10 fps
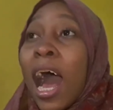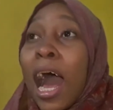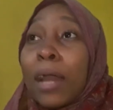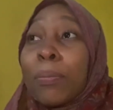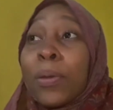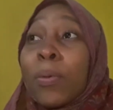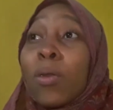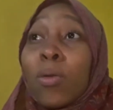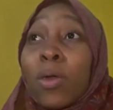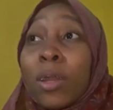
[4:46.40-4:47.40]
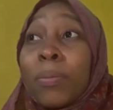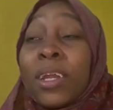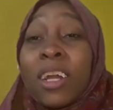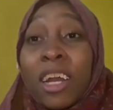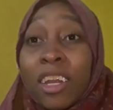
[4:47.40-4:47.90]
and people look at me
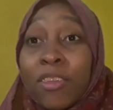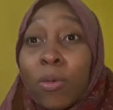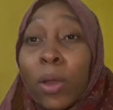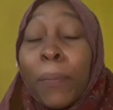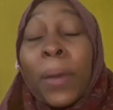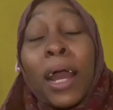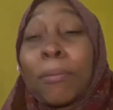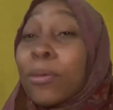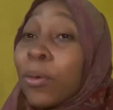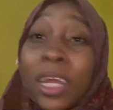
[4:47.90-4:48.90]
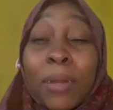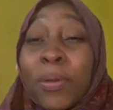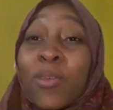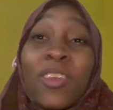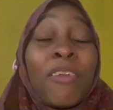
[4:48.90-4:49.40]
in a crazy way, but I'm doing it
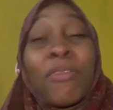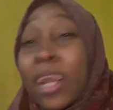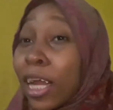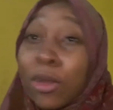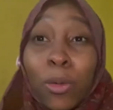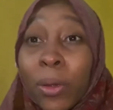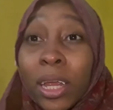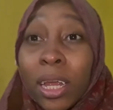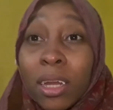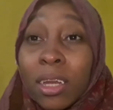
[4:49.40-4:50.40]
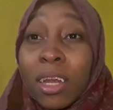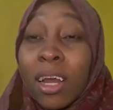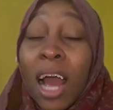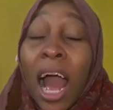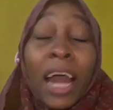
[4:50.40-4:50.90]
because I feel like doing it,
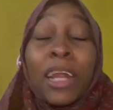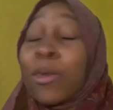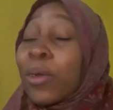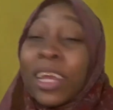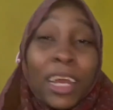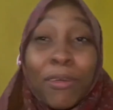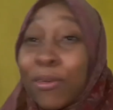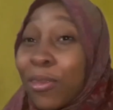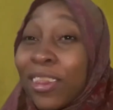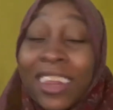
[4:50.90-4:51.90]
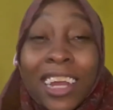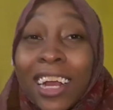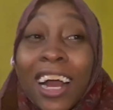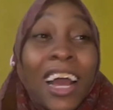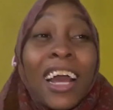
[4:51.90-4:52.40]
and I don't care if you think
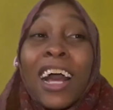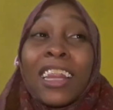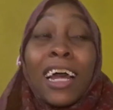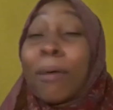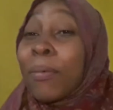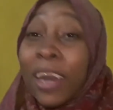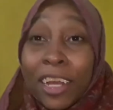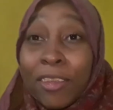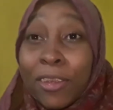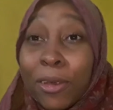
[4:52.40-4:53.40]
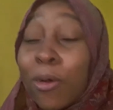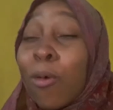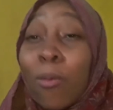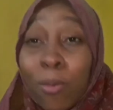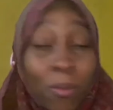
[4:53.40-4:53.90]
that I'm crazy
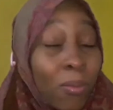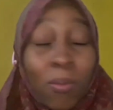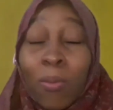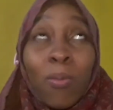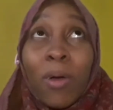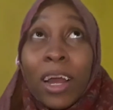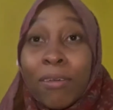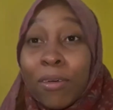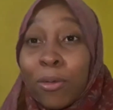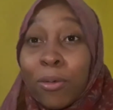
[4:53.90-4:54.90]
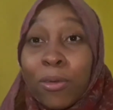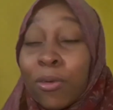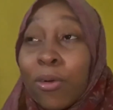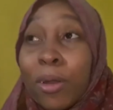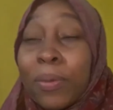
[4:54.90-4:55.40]
or whatever
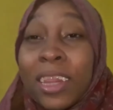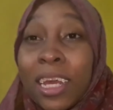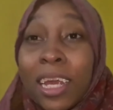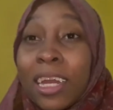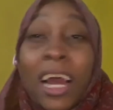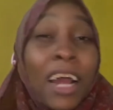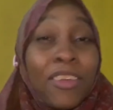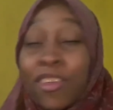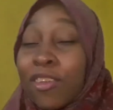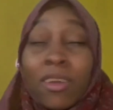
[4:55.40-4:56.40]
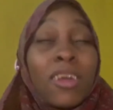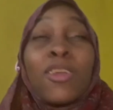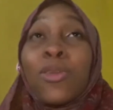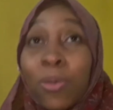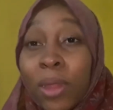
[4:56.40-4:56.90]
you're gonna be thinking. I just
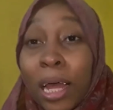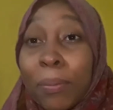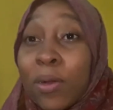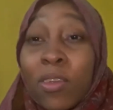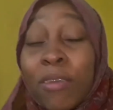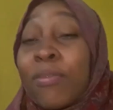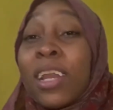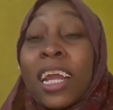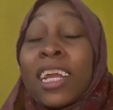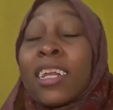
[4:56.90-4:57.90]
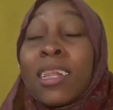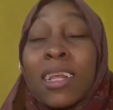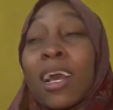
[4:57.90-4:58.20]
do that because I feel like it's